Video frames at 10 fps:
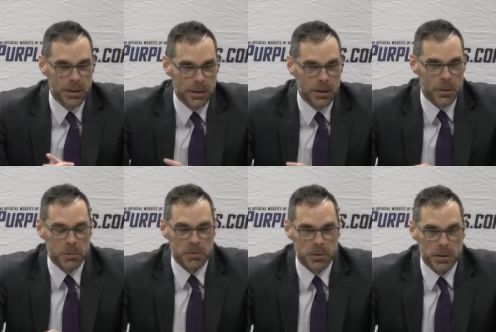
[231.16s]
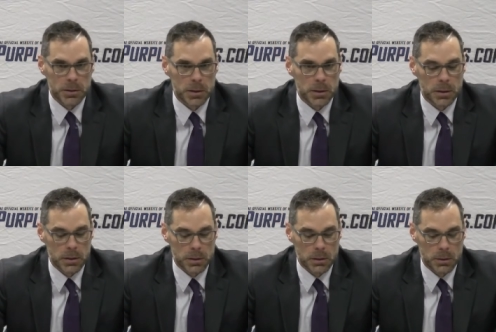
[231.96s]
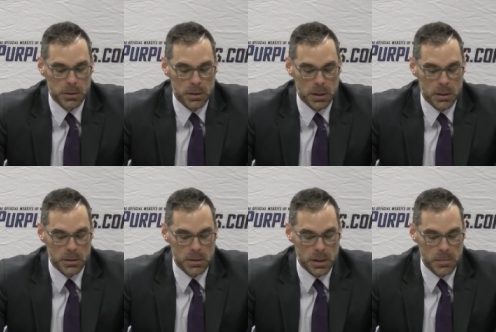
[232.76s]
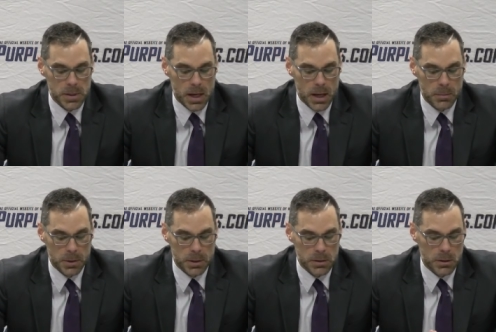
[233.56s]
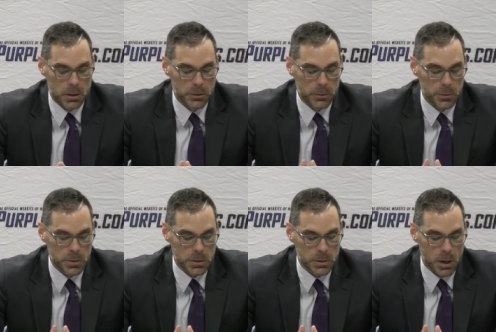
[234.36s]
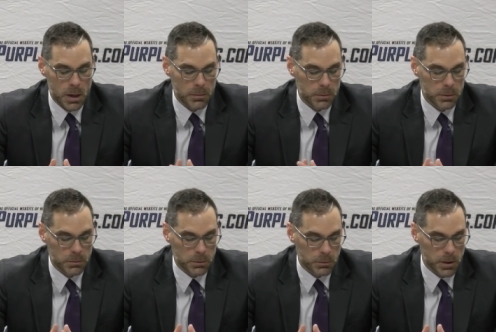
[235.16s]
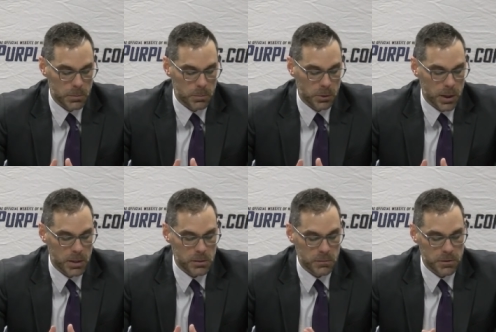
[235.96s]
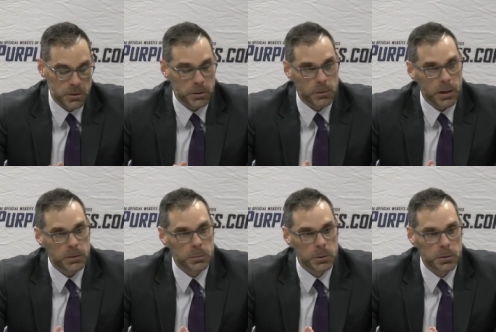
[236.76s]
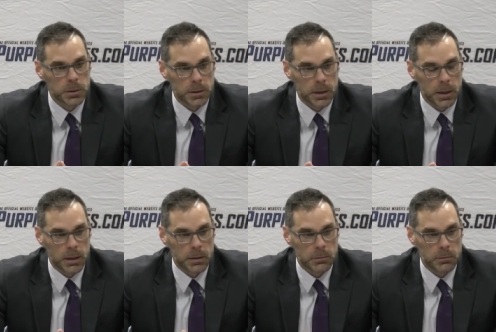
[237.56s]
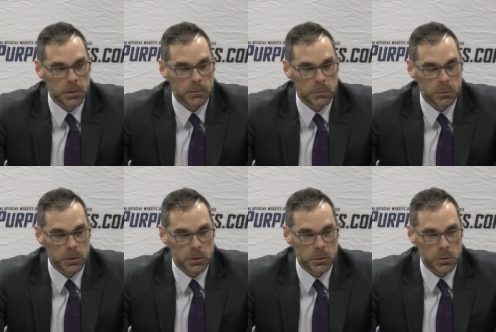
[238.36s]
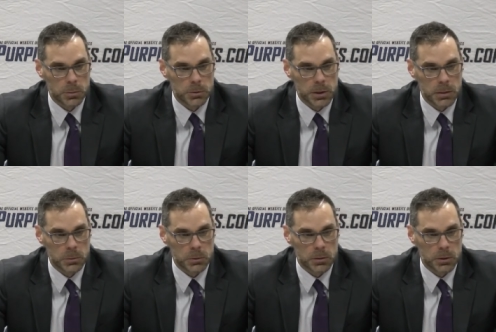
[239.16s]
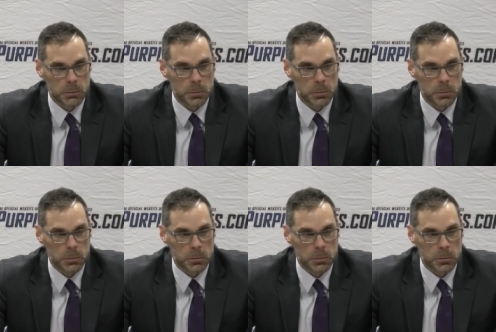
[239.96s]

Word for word: then not be very good, you know, at the, at the same time. But it's all those not great plays are very correctable, and, and we have a really coachable team, so I think we'll